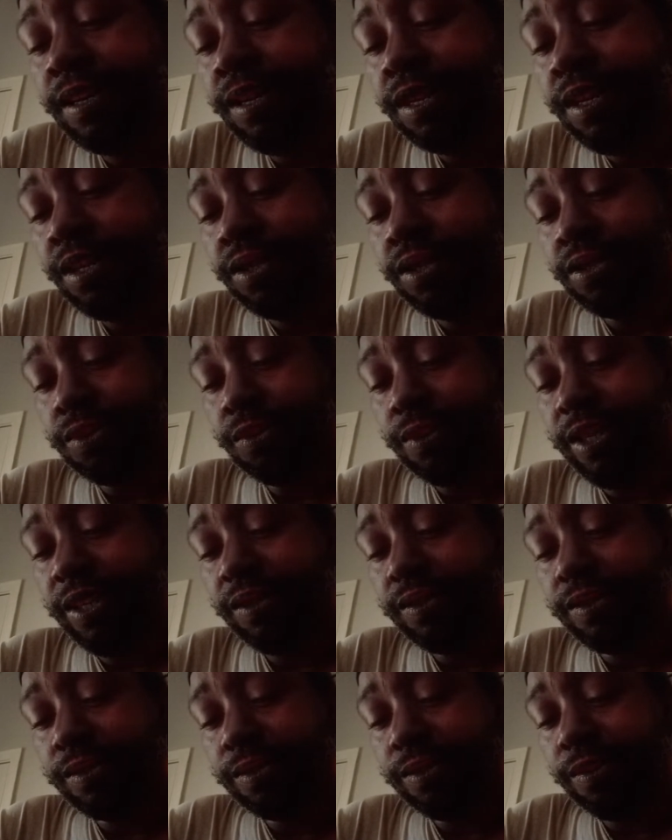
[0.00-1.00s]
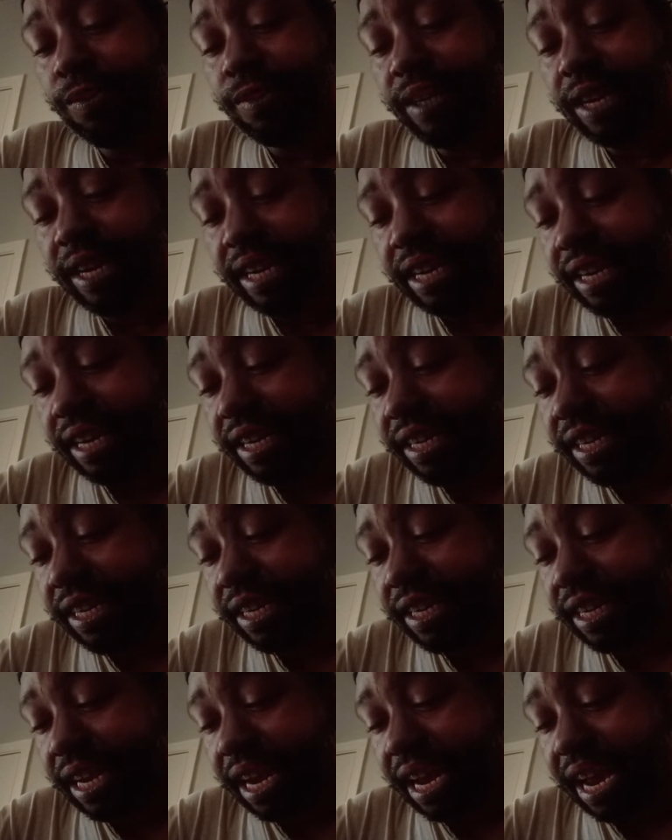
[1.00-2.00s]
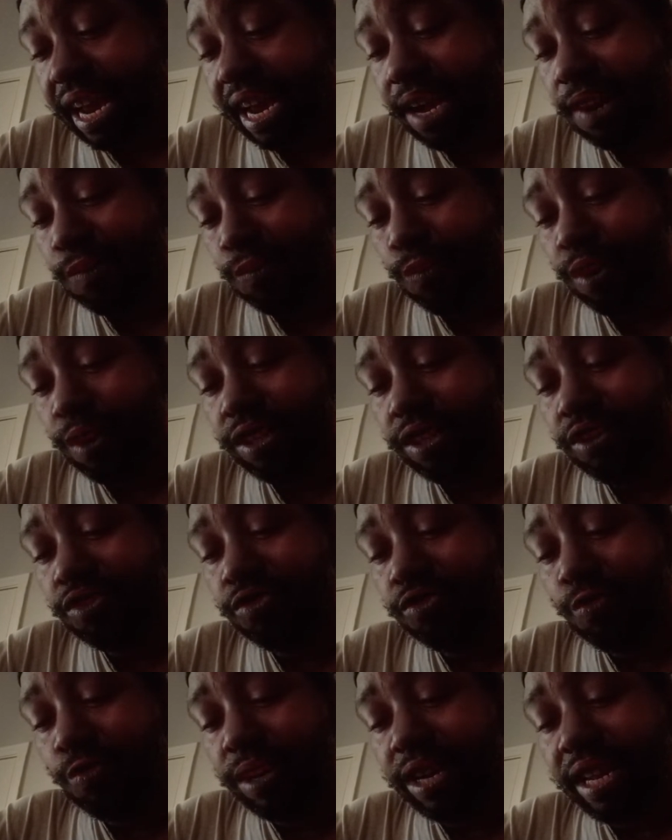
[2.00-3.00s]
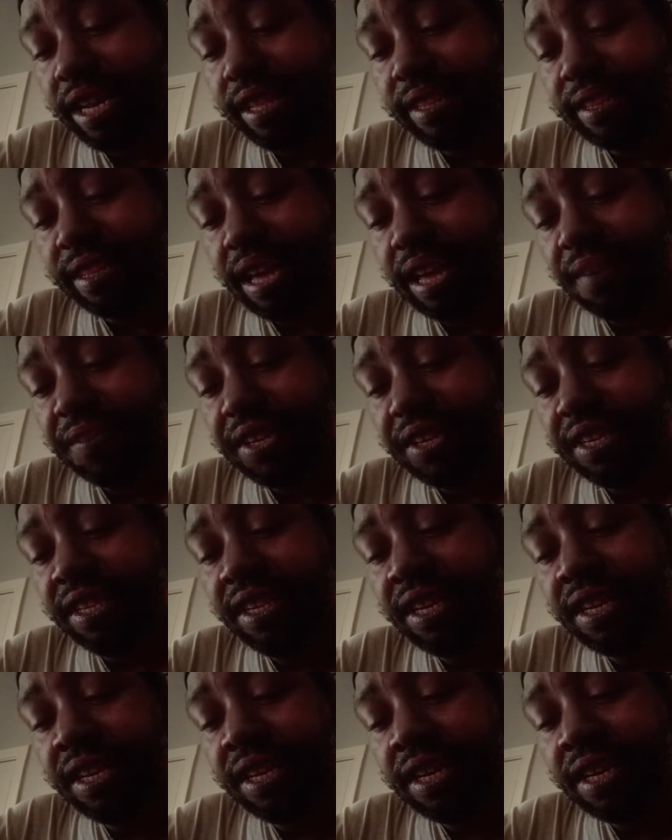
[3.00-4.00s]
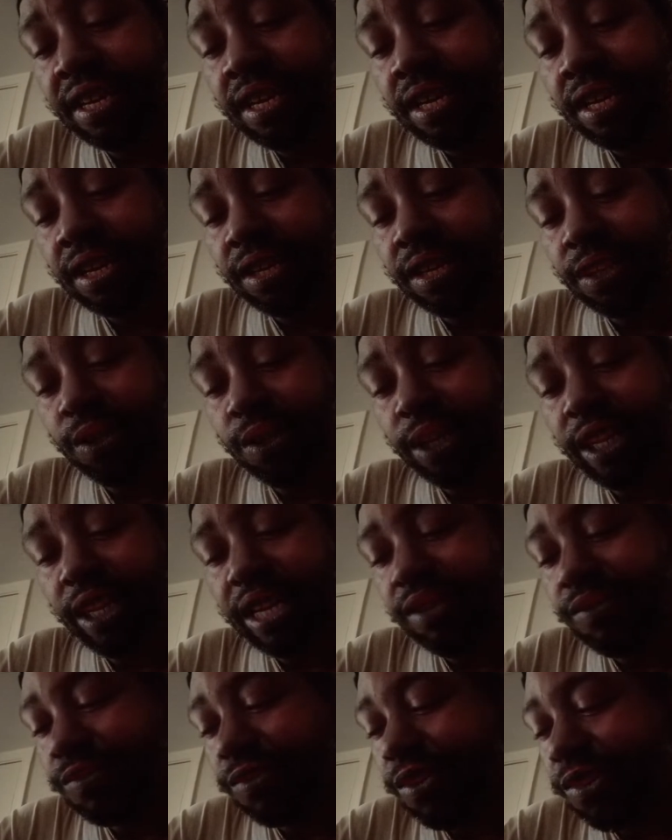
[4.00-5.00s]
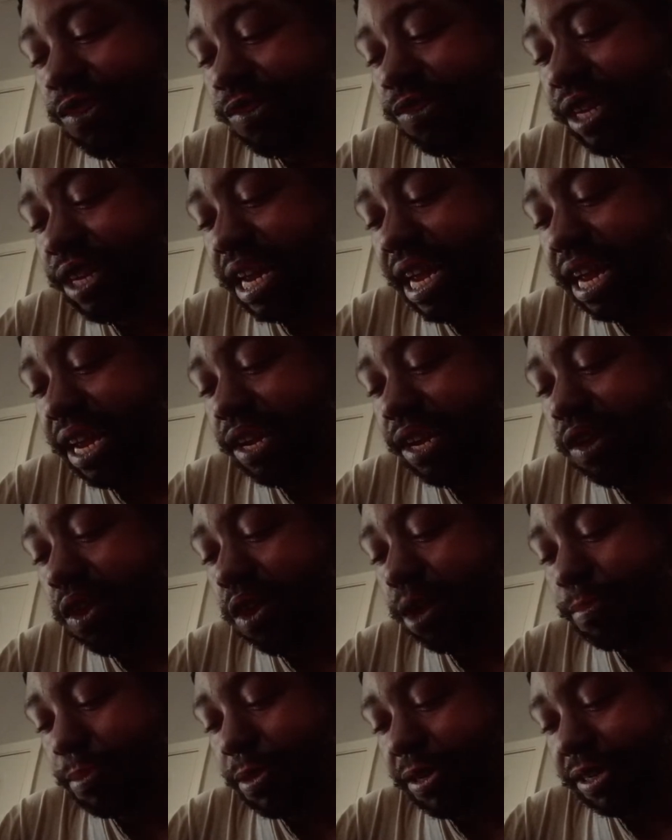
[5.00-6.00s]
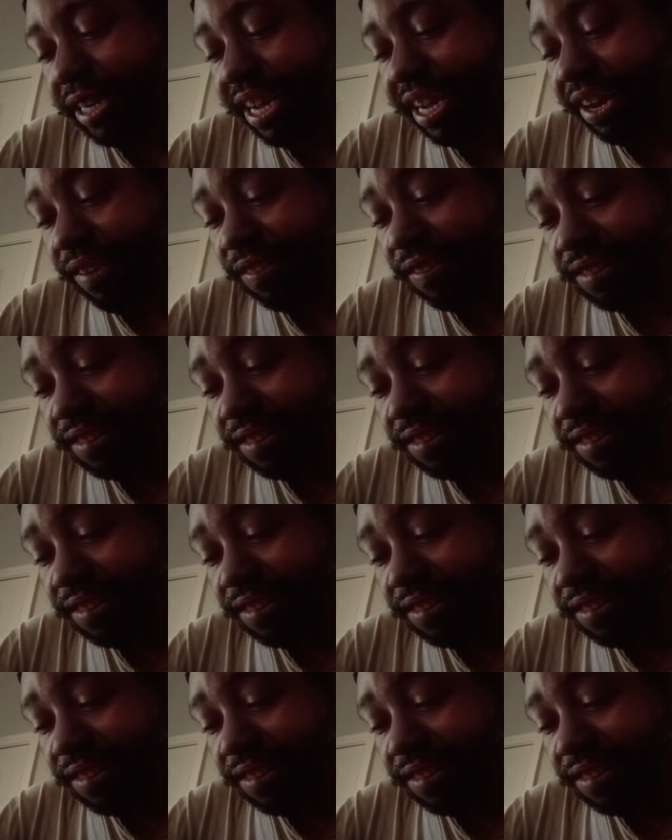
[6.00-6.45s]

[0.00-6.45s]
Studios are located at 127 Glen Road in Auburndale.